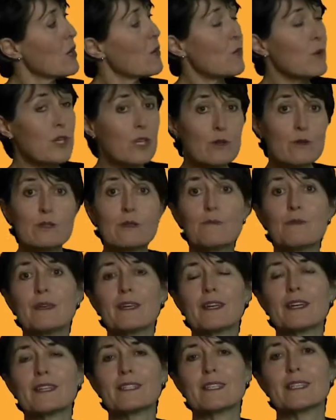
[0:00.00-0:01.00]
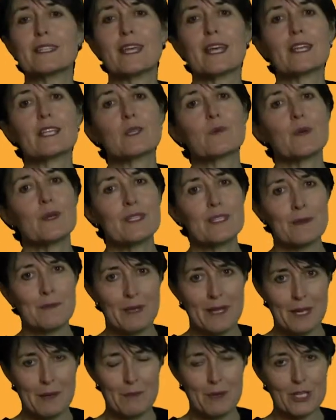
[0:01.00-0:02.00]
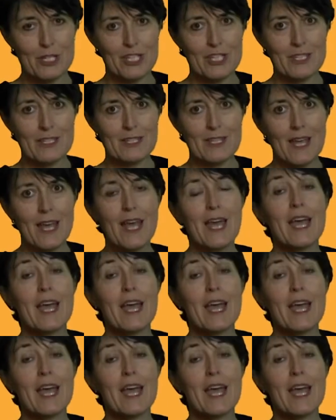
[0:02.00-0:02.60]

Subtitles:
We use it because it takes away some inhibitions,